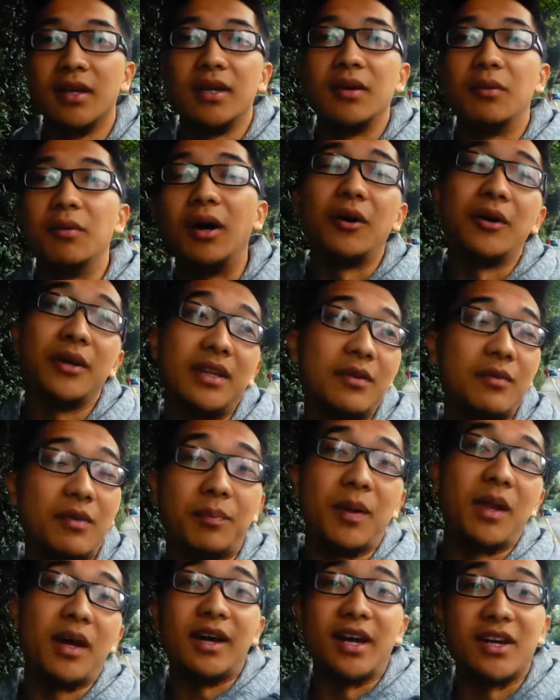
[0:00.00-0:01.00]
well, he didn't
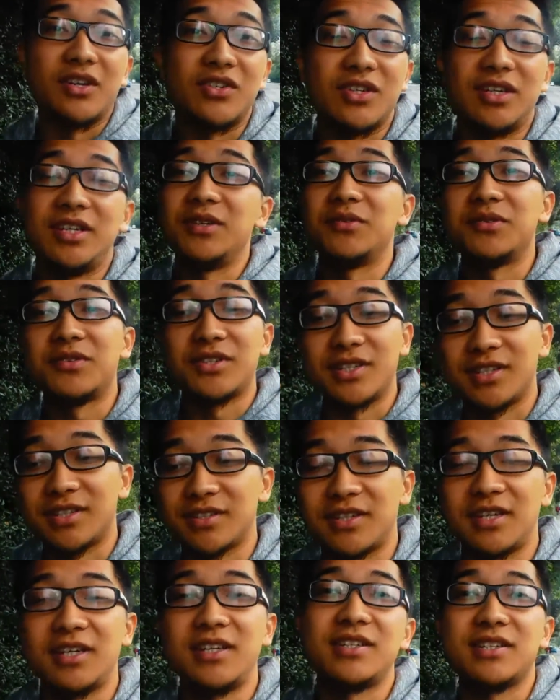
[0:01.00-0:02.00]
reply actually. He was just
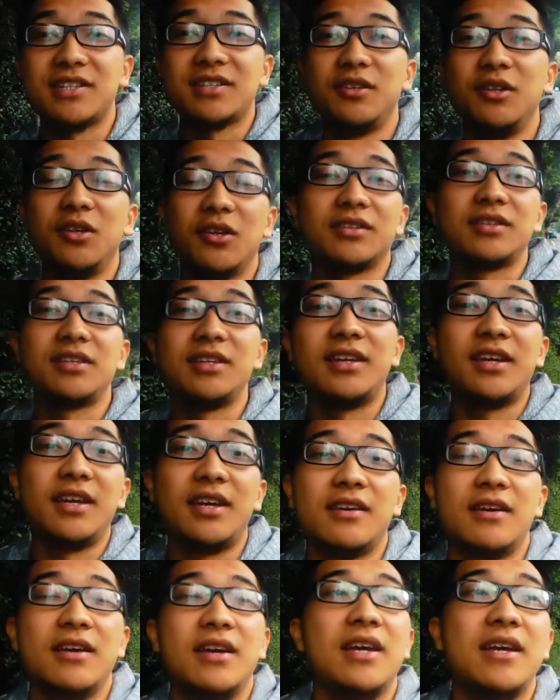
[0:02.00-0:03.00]
he just looked
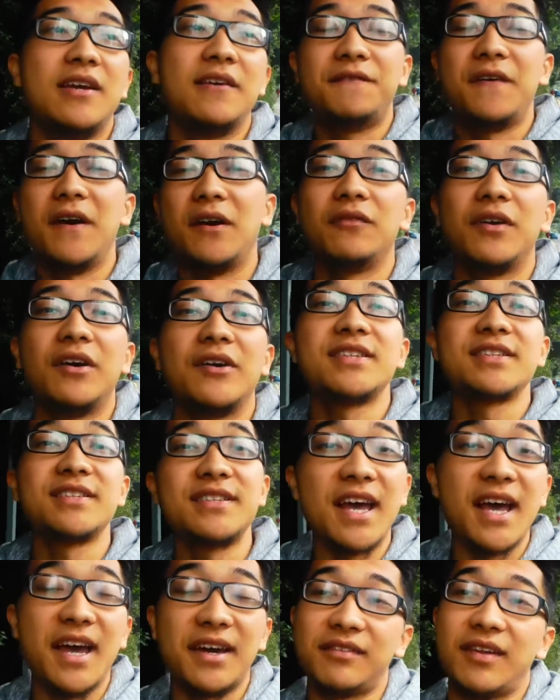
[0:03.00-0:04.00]
he felt very
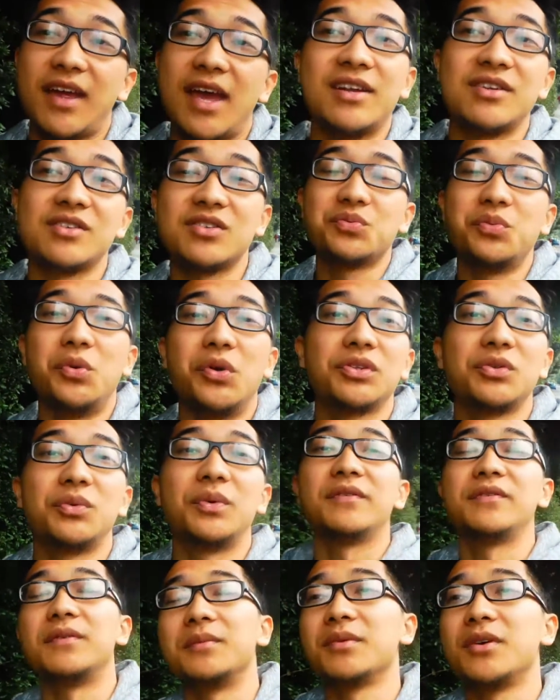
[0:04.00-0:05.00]
sad and just walked away
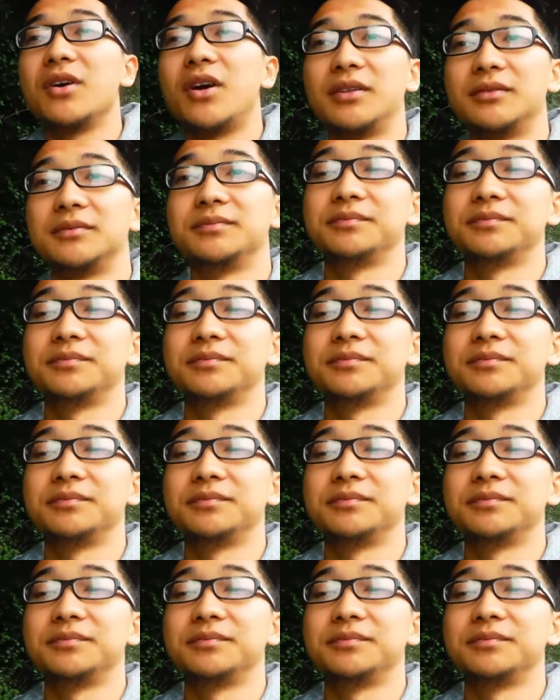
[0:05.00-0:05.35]
from God.